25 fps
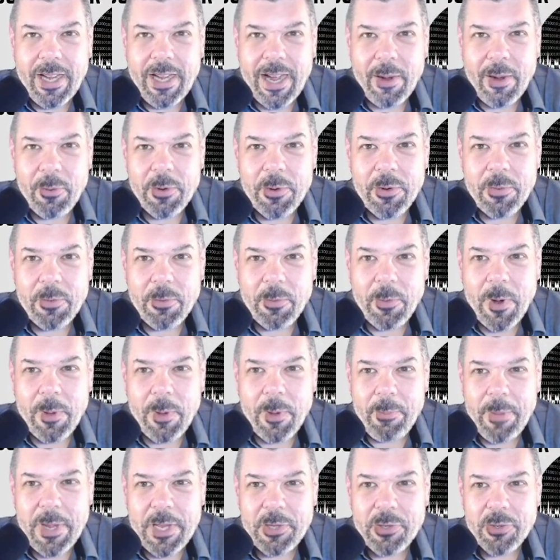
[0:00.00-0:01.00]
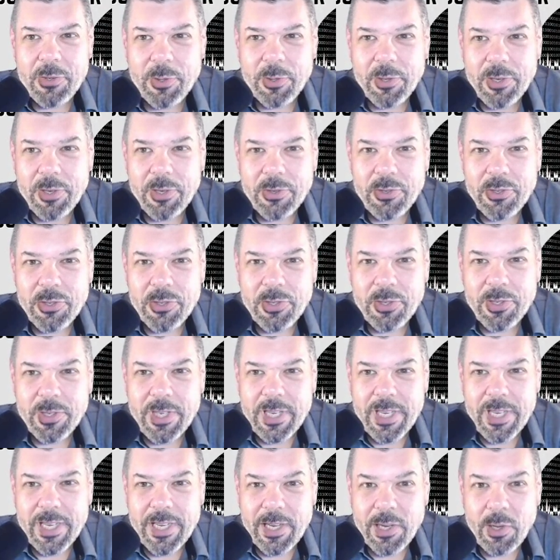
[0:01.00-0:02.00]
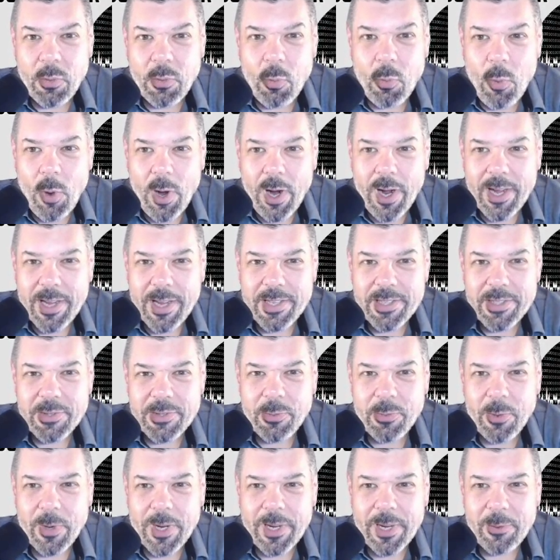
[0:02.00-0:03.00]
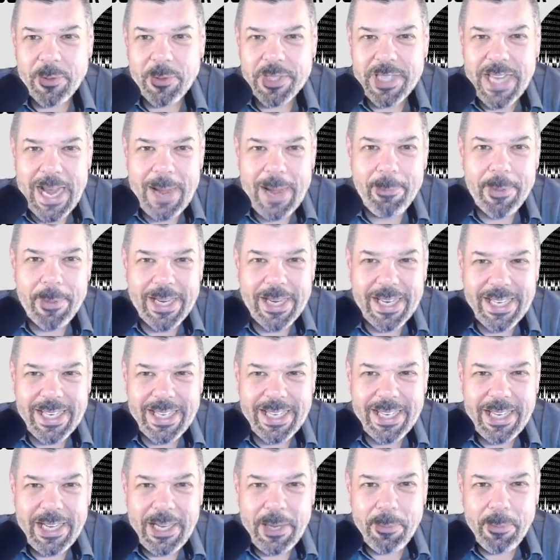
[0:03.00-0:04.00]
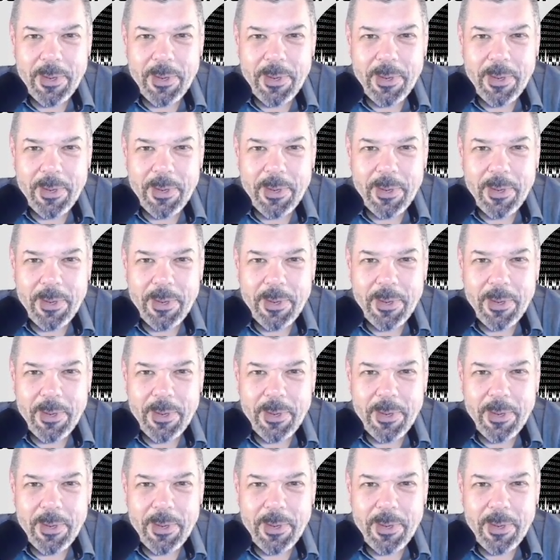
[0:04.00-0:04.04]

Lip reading: I would what mentoring was when it was happening.